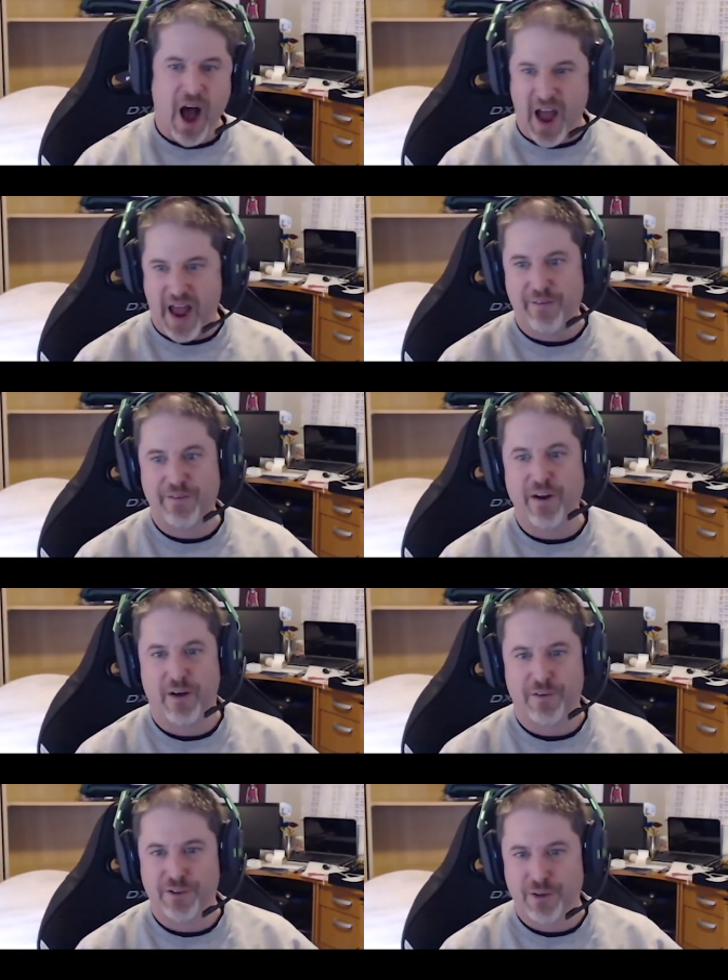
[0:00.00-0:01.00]
I have
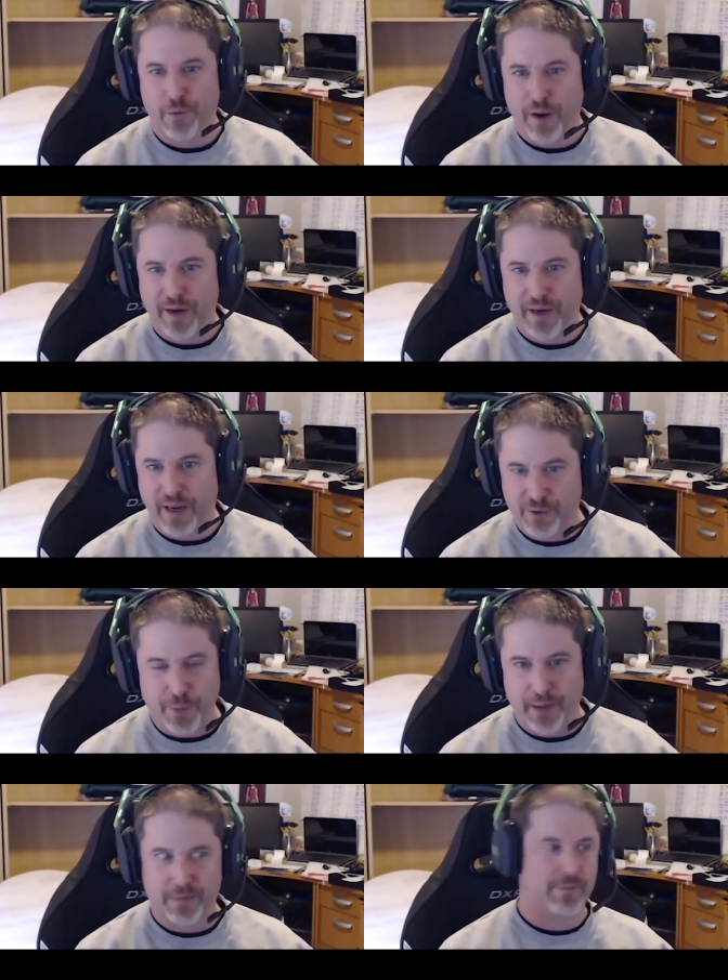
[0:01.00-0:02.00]
covers already. I
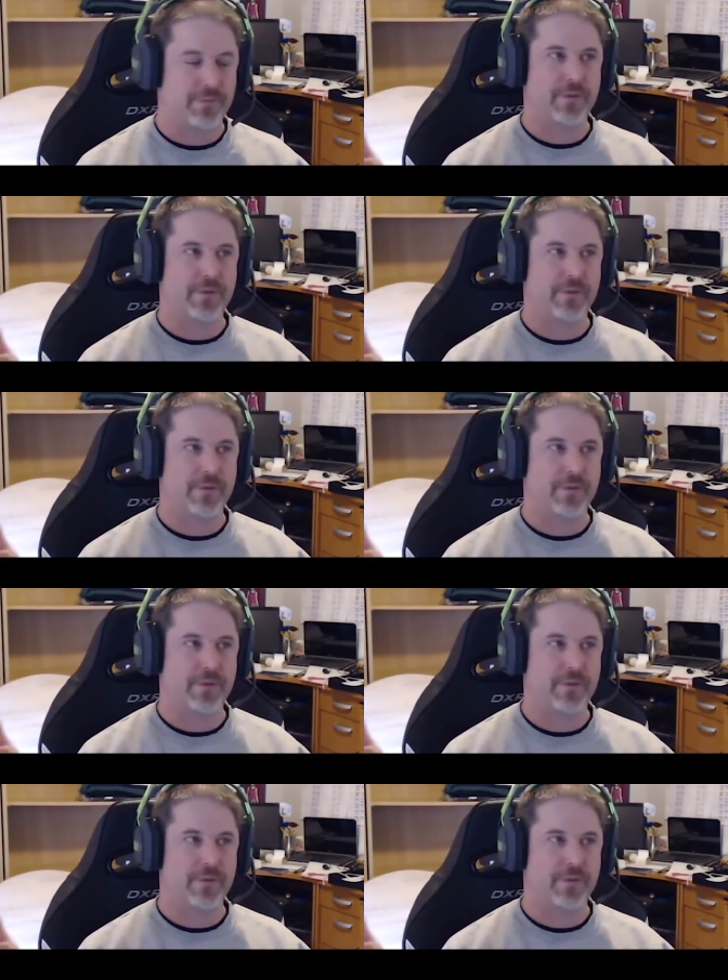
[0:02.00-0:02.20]
spent